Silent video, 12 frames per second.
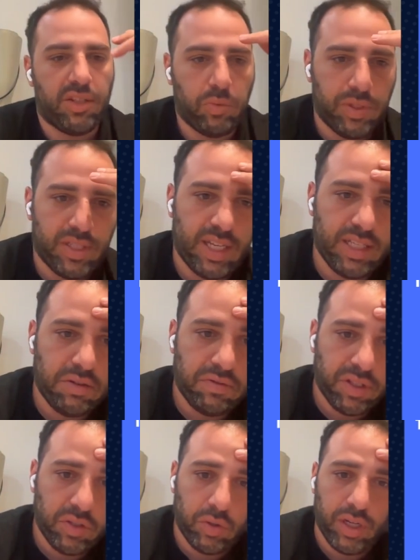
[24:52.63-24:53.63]
As we said,
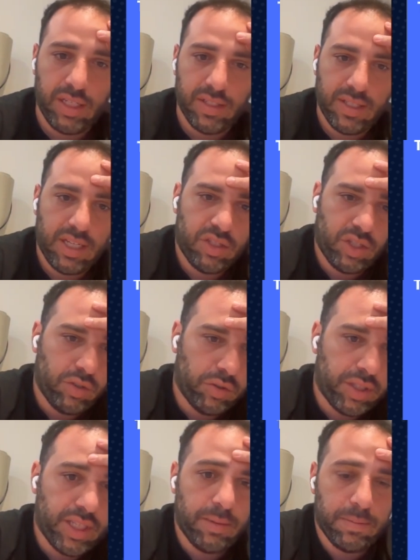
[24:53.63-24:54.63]
different organizations
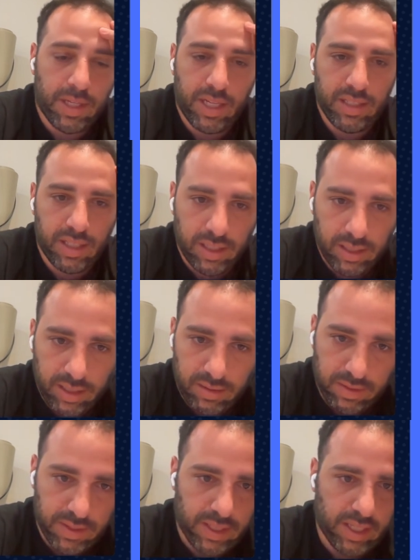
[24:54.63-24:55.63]
or teams handle
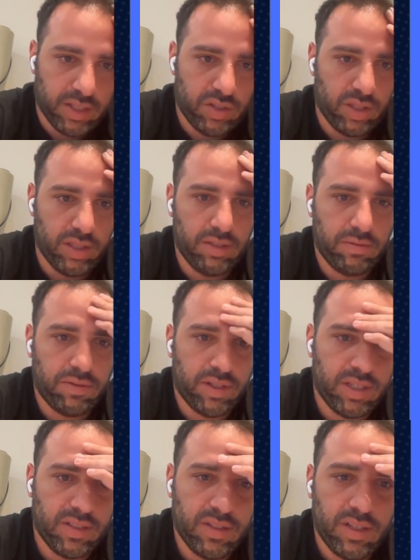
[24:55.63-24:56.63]
investigation
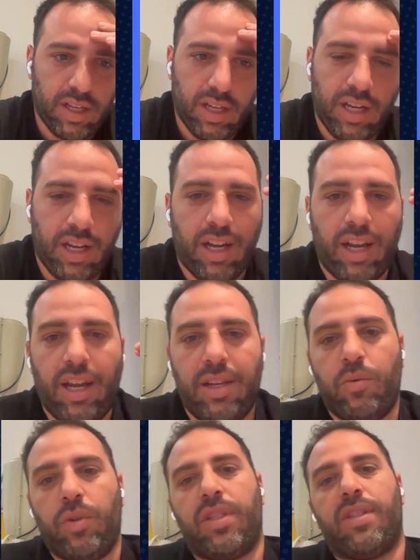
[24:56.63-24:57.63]
different.
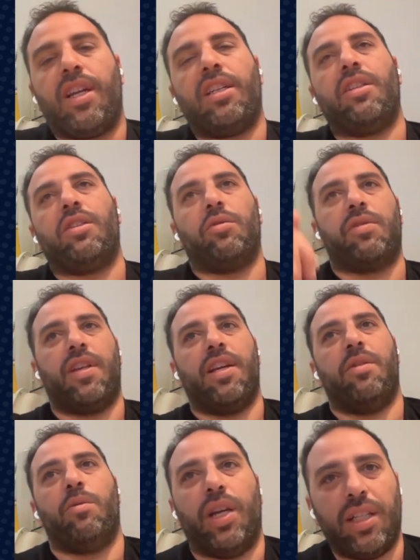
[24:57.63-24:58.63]
And we started to
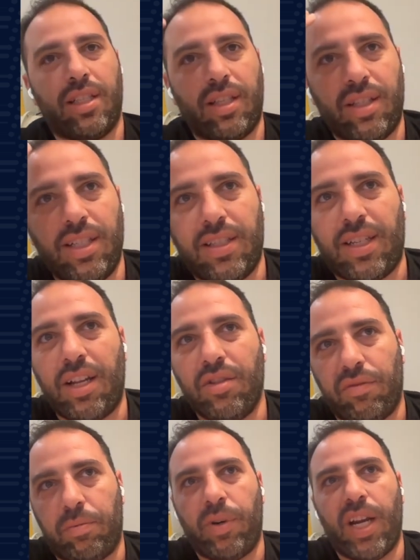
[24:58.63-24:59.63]
say, we had this
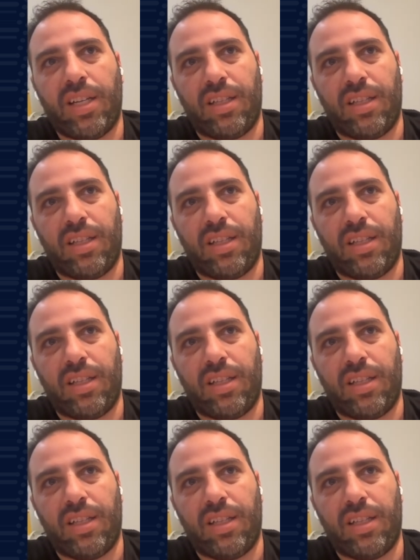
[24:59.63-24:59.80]
kind of